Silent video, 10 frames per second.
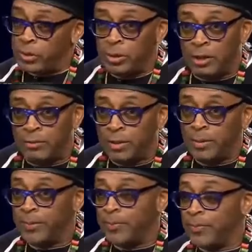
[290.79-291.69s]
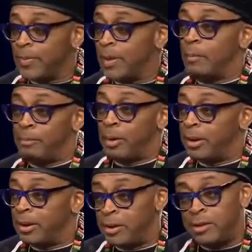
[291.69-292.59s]
You still love it.
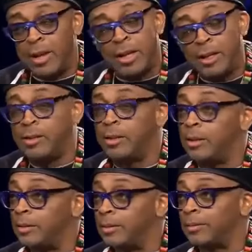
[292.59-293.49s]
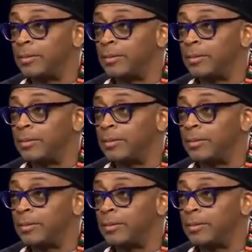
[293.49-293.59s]
But it's not easy.